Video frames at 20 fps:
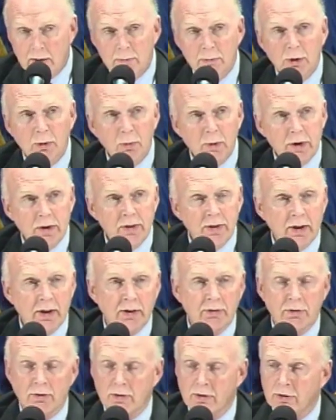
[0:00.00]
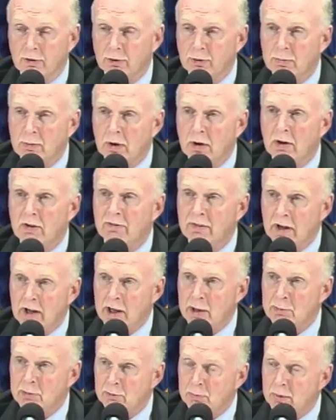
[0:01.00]
But we think for the small
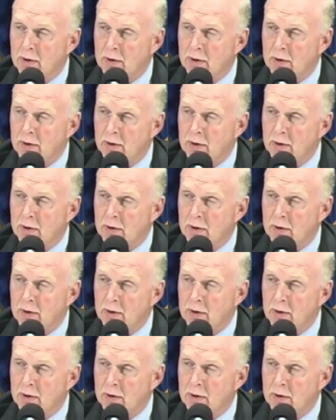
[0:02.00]
volume of